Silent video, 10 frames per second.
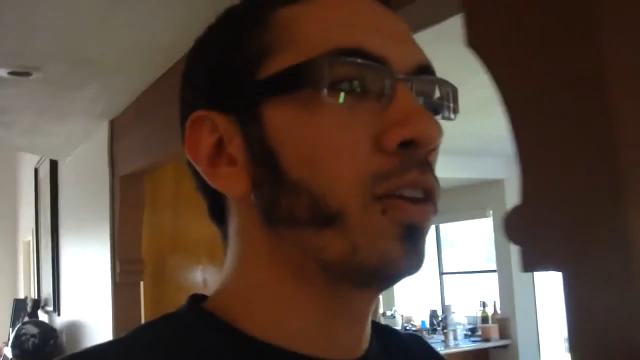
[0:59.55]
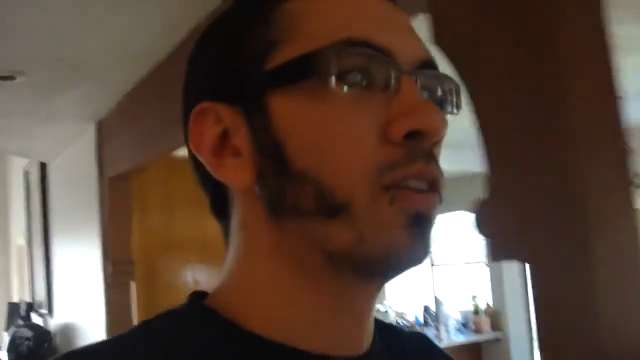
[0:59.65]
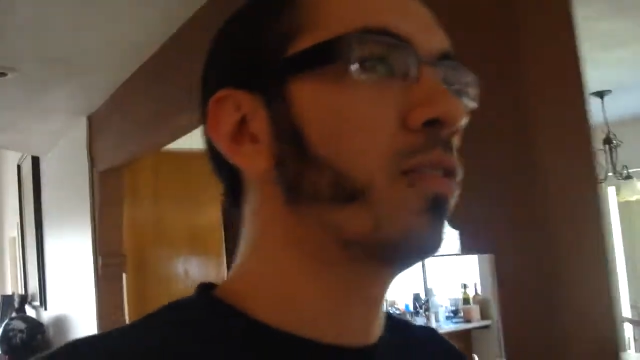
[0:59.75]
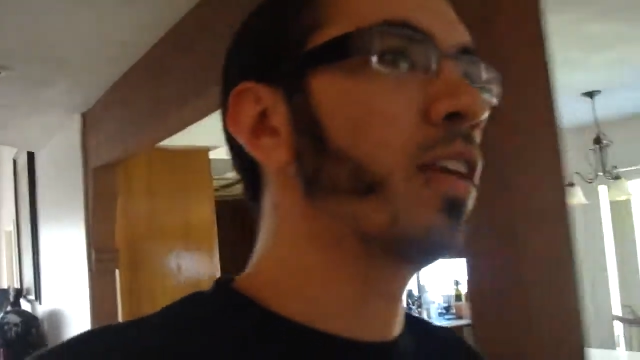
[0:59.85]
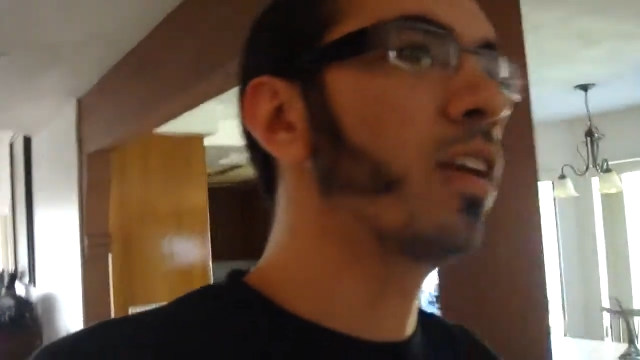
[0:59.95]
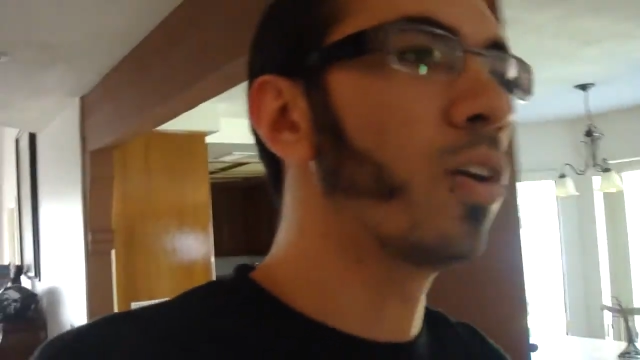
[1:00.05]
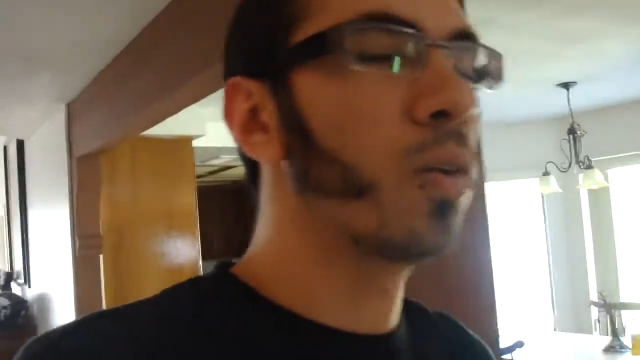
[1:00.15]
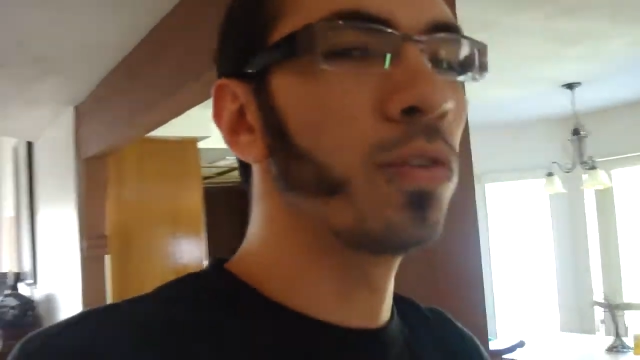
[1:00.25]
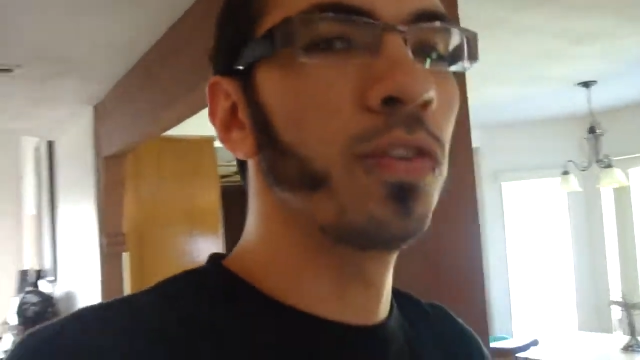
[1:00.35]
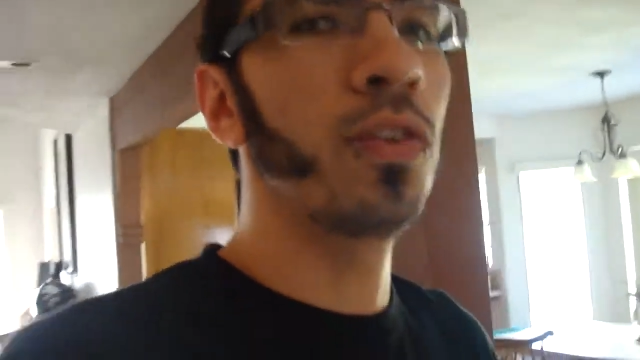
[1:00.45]
You don't need a
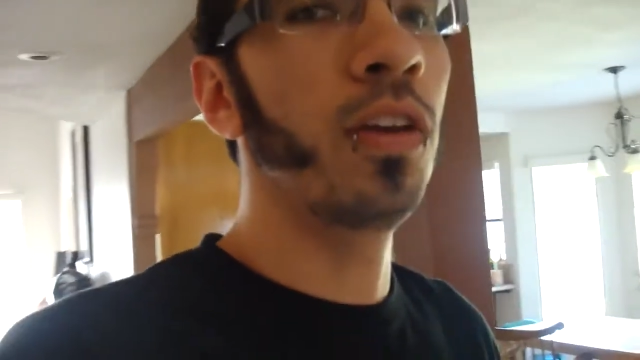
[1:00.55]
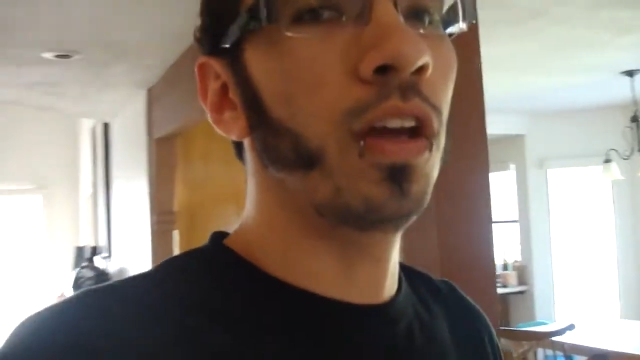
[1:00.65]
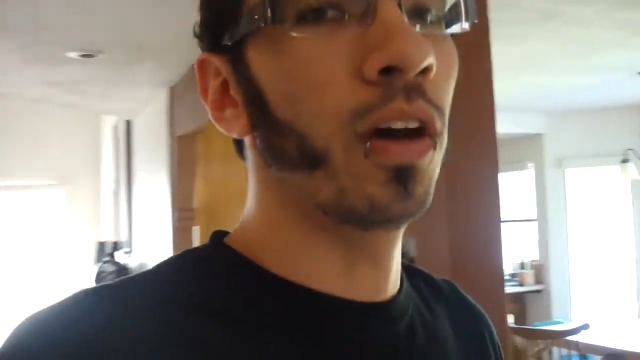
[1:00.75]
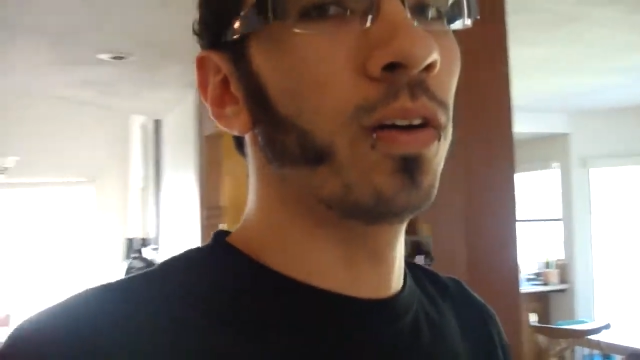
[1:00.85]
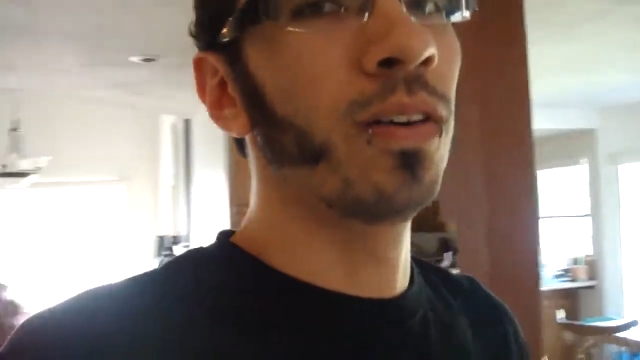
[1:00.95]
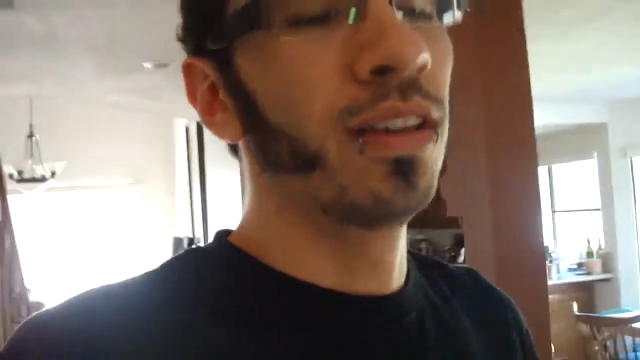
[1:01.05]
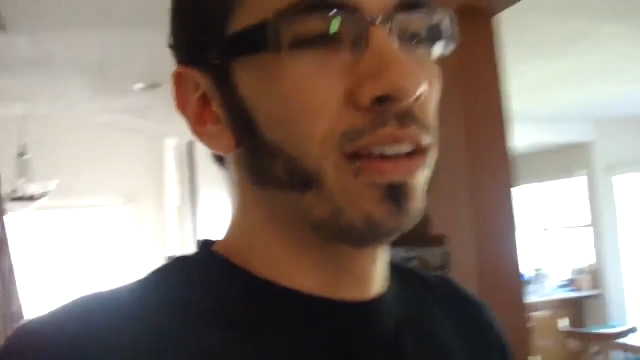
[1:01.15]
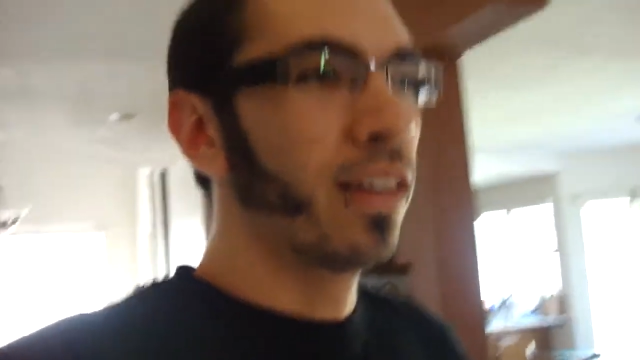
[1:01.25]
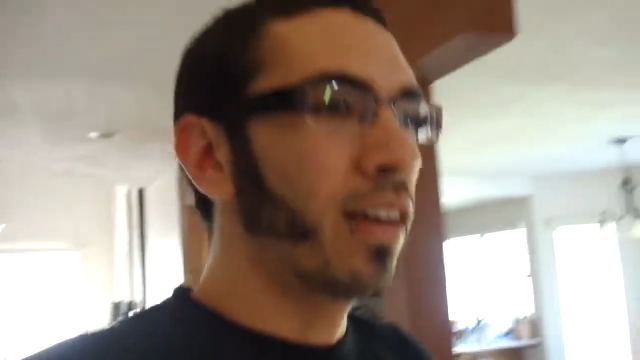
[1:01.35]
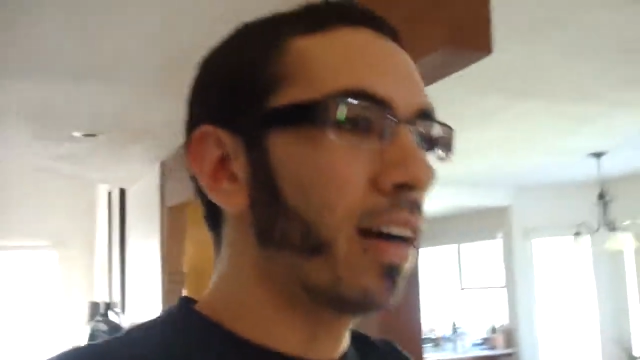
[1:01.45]
whole studio
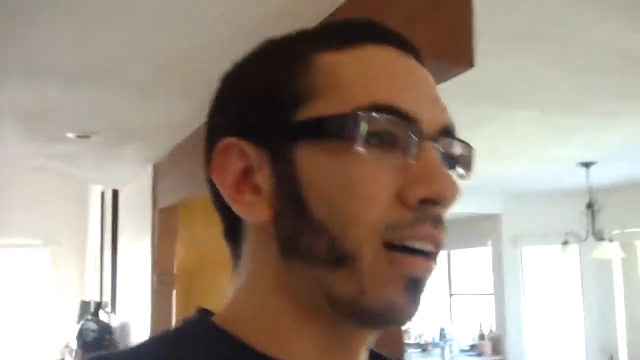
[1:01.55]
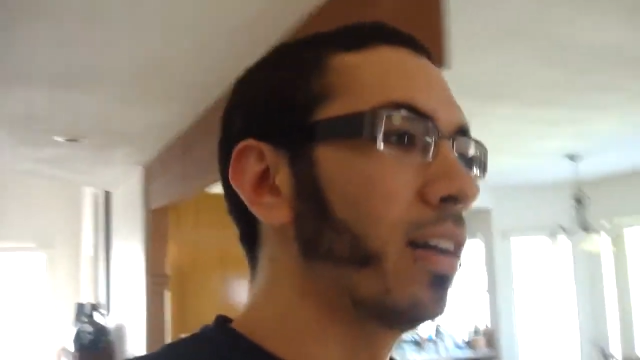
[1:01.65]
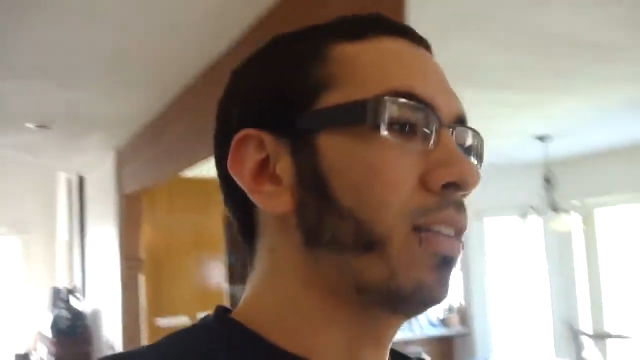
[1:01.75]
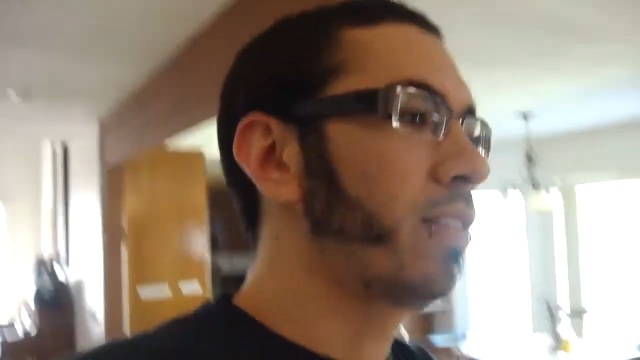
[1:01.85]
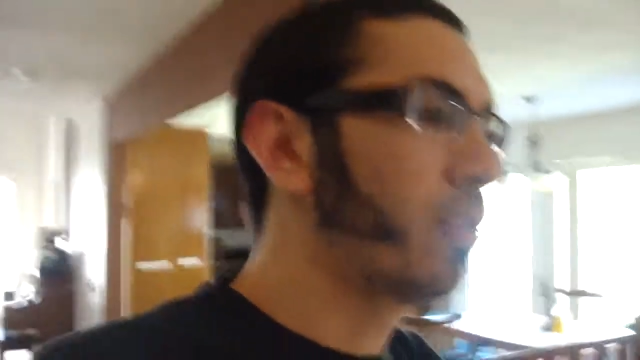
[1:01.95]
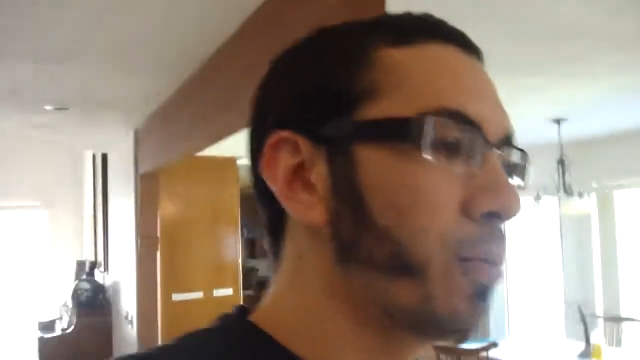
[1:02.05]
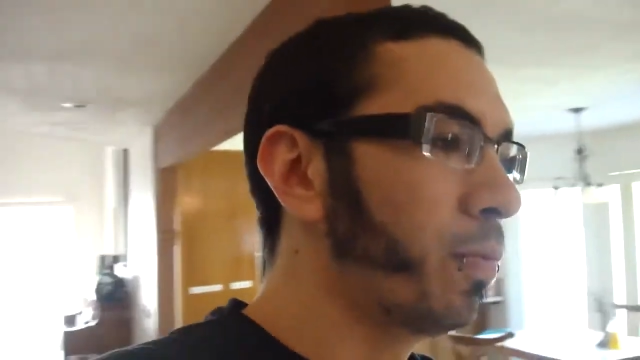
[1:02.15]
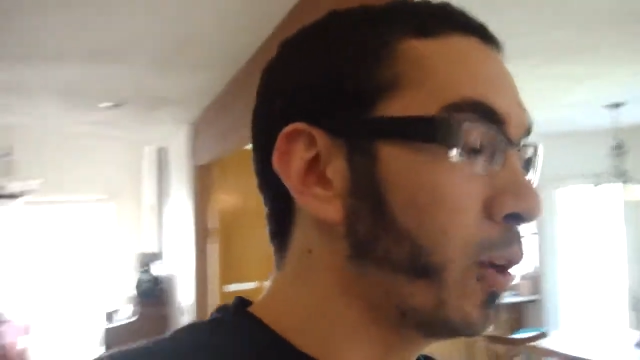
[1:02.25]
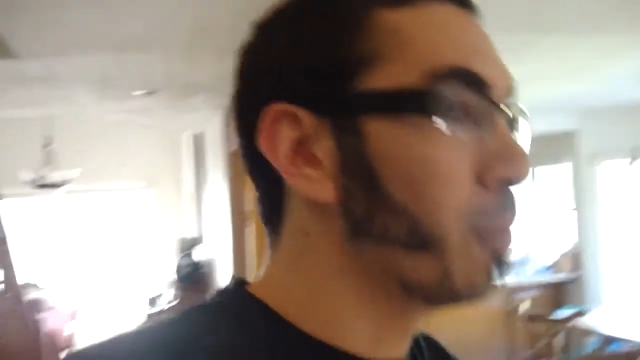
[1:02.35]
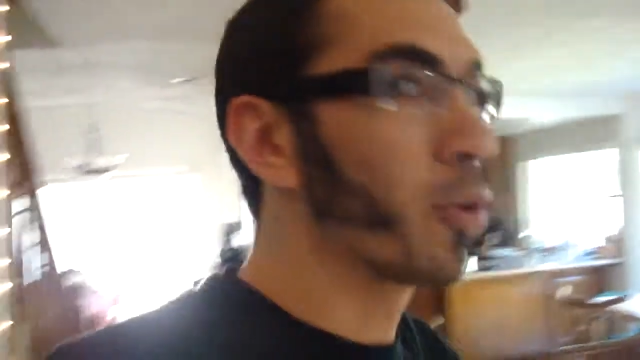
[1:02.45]
to
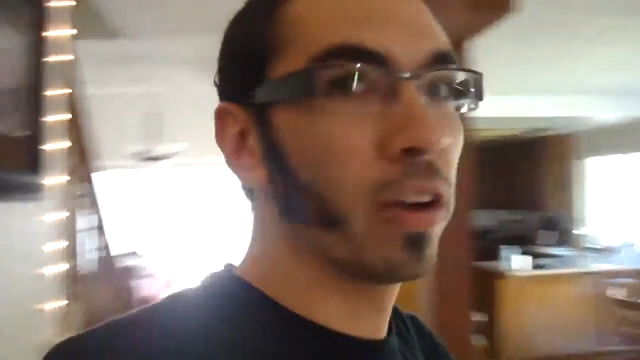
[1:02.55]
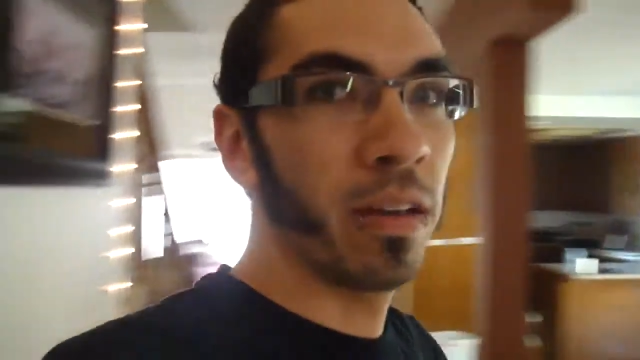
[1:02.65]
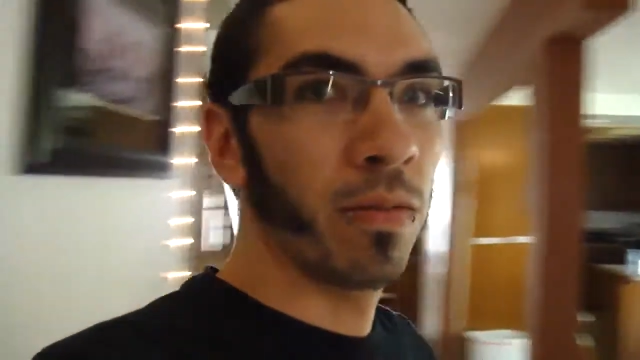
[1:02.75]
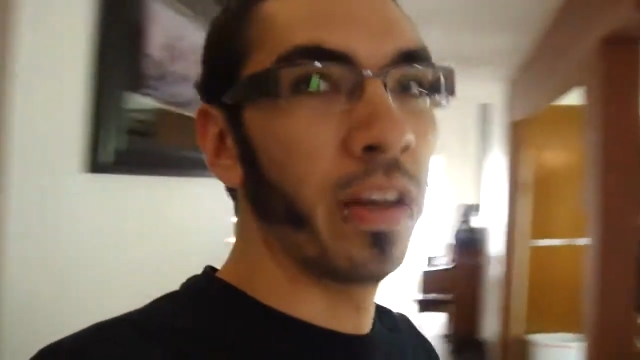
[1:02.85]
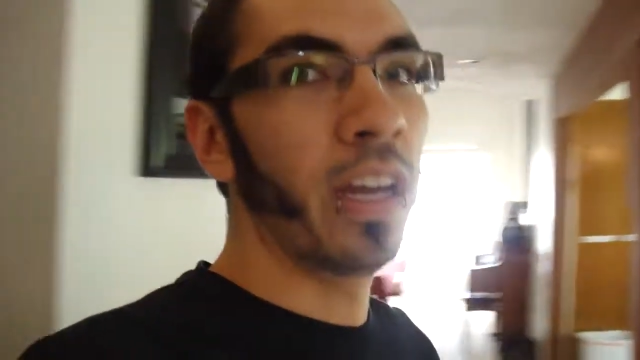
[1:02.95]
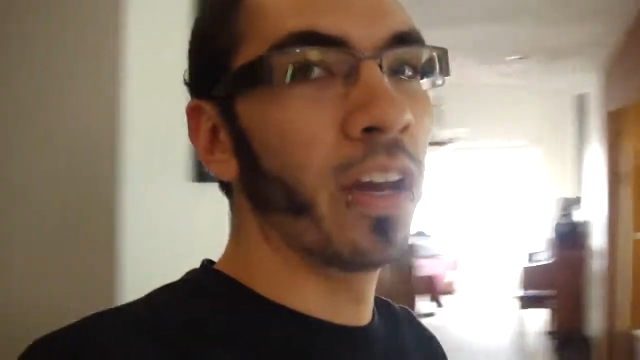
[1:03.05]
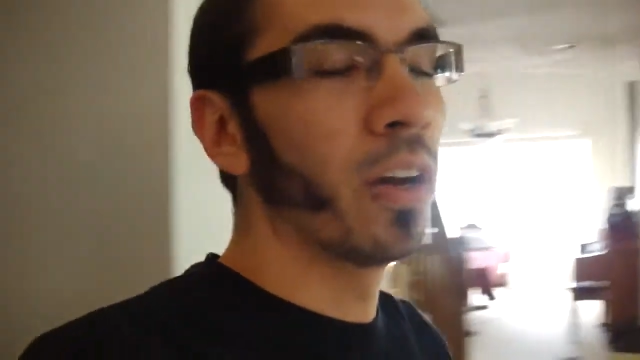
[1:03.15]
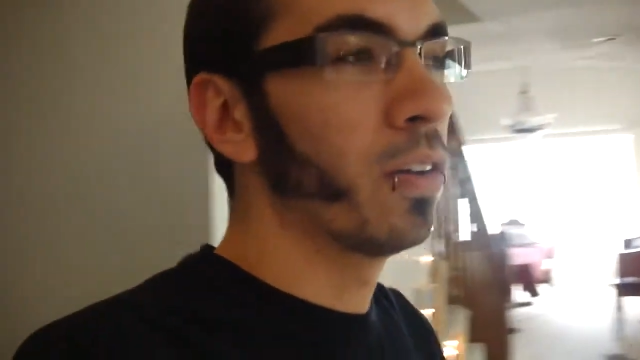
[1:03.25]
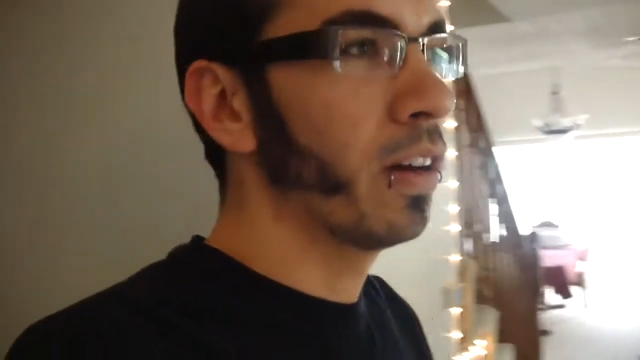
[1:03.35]
film great video.